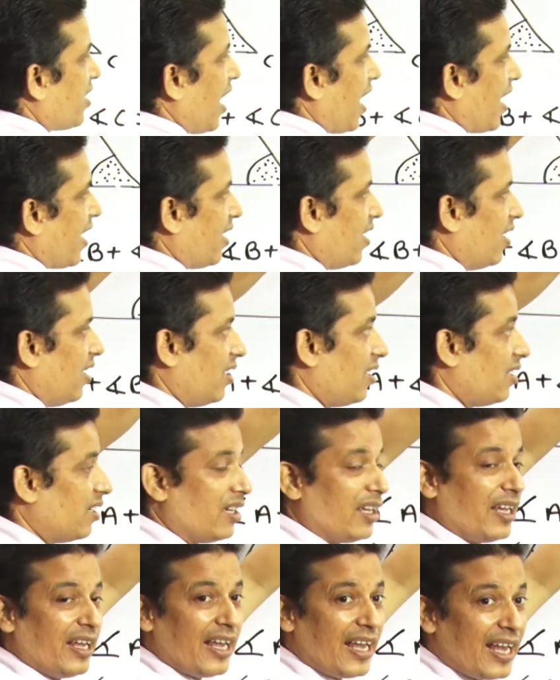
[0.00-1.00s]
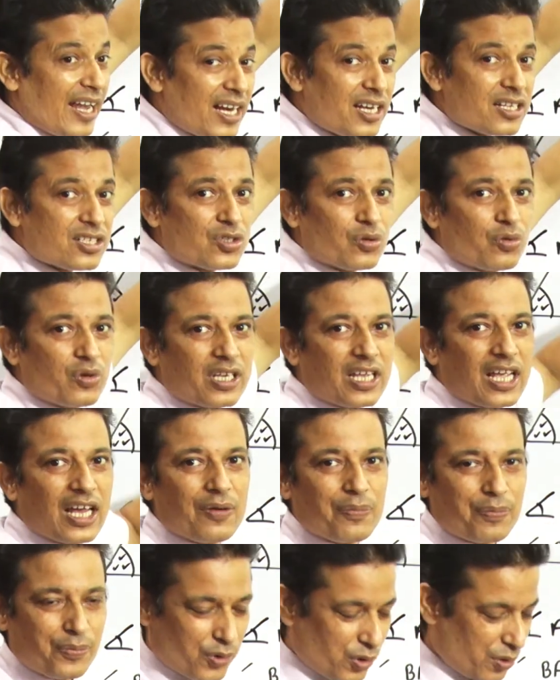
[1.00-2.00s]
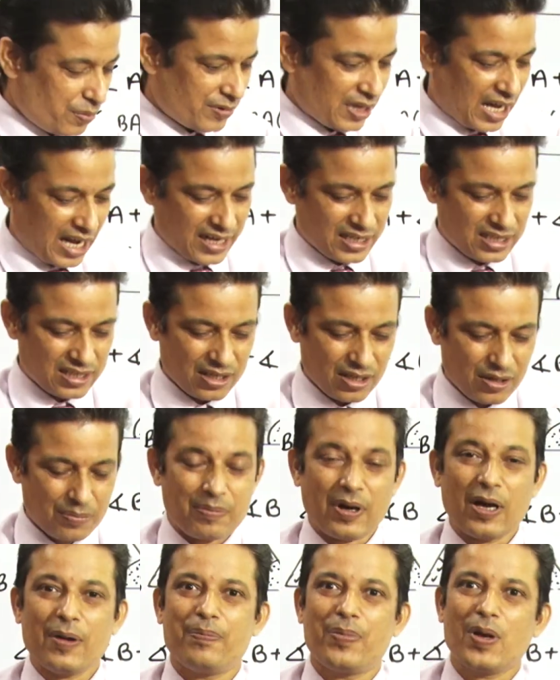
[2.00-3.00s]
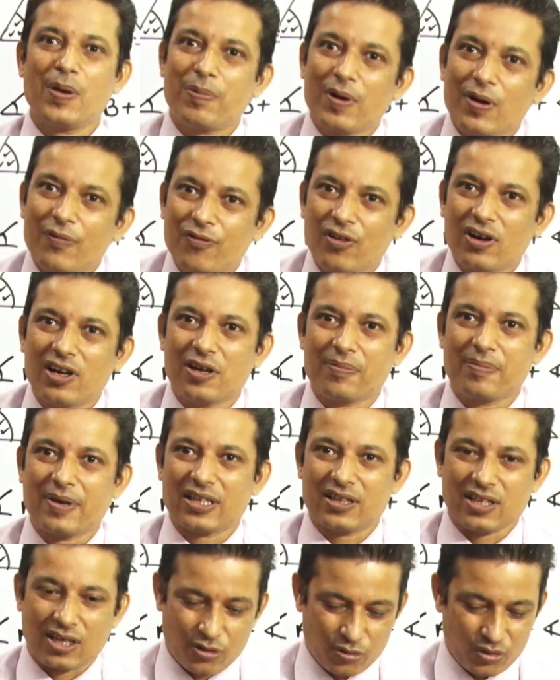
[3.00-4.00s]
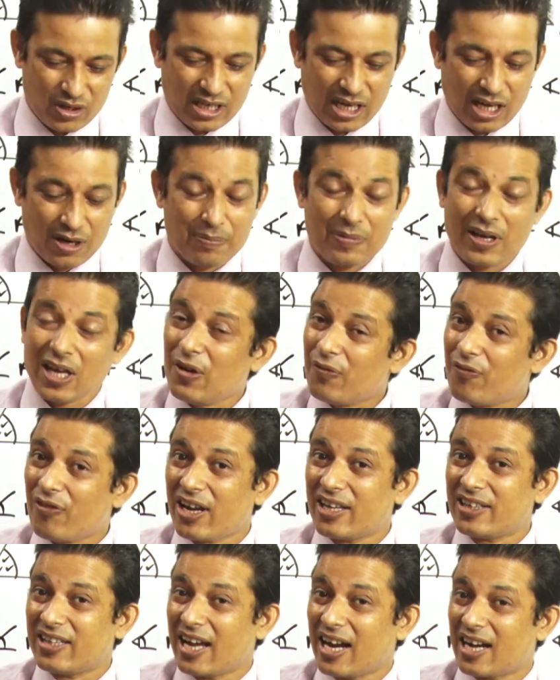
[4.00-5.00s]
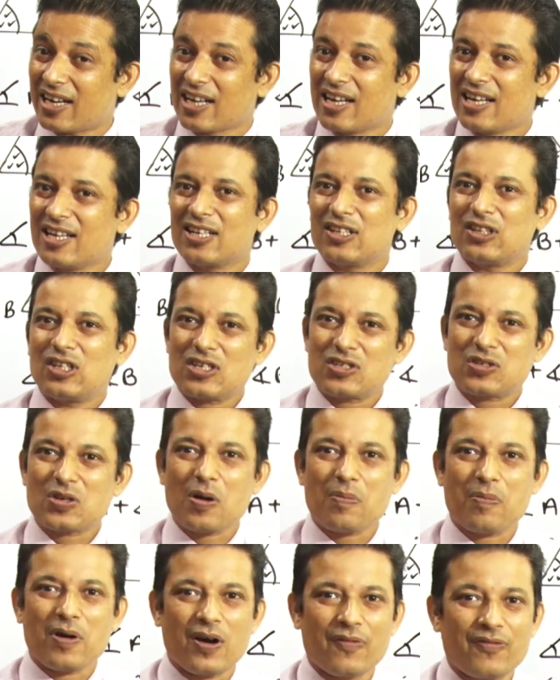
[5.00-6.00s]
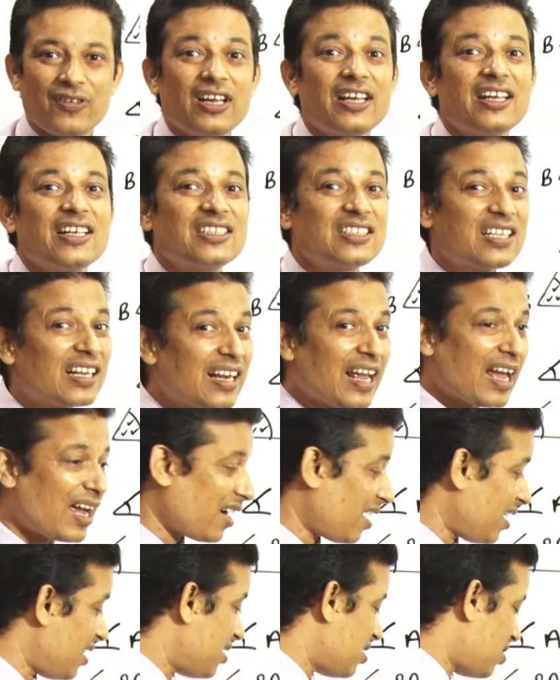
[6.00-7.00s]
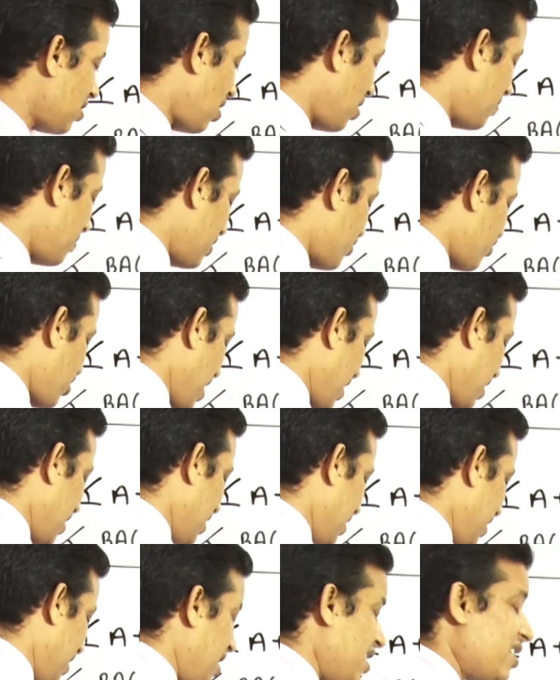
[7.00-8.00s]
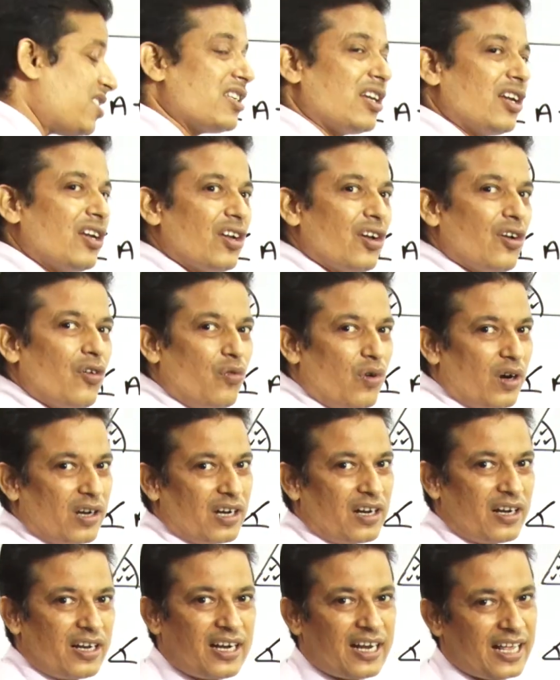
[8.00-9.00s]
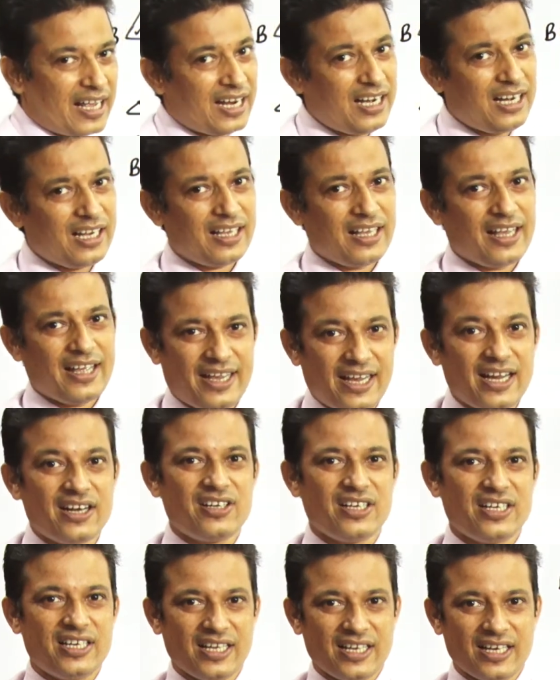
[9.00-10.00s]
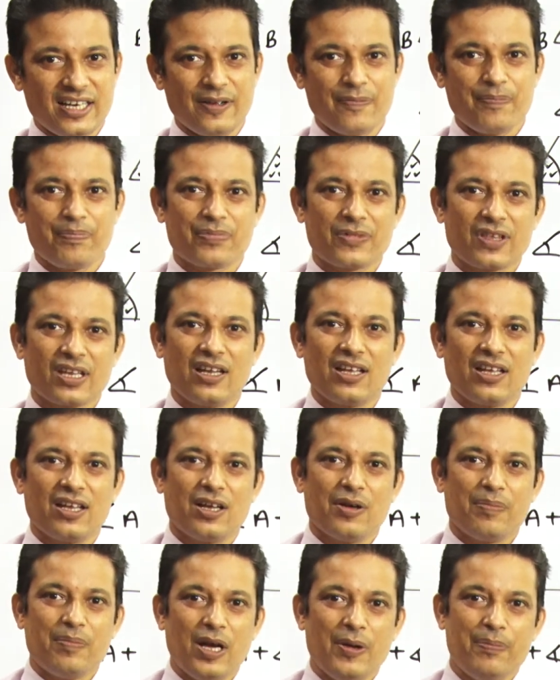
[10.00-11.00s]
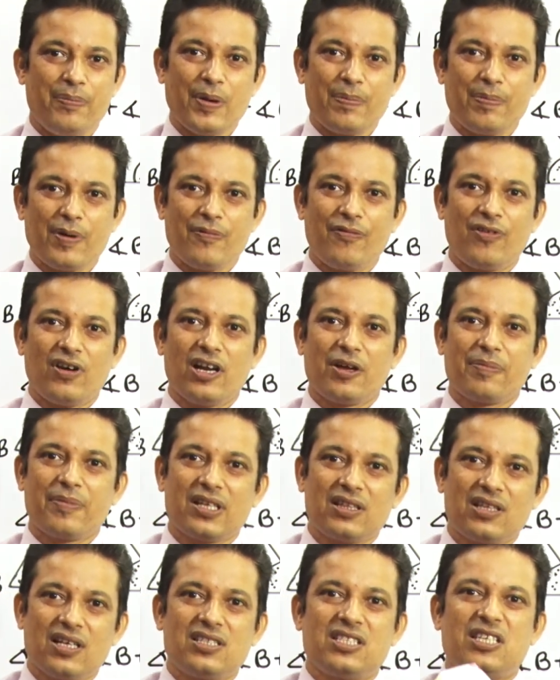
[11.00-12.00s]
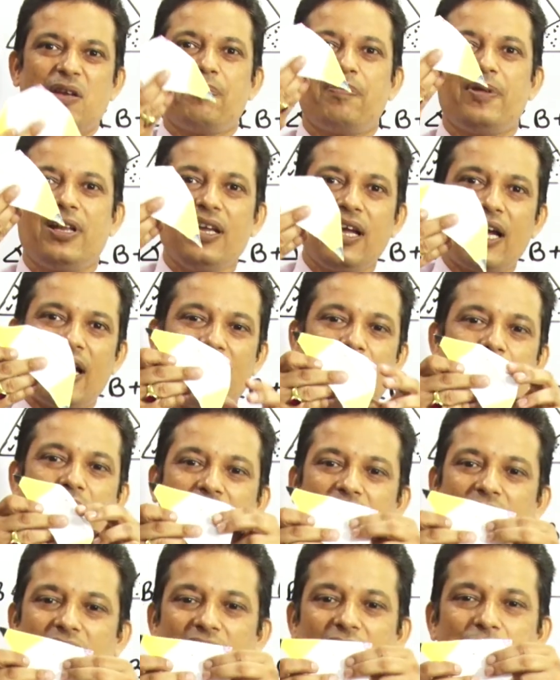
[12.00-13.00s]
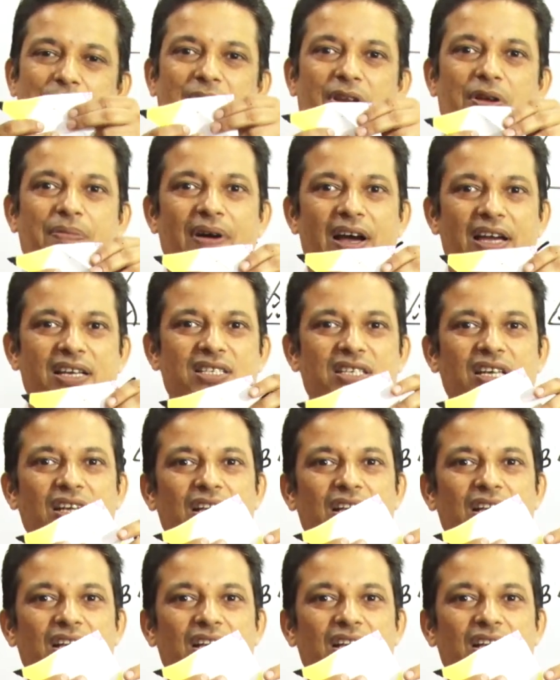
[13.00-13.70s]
angle. Hence, we can prove that by paper folding method we can verify that the sum of 3 angles of a triangle is 180 degree. By paper folding method, simply let me revise,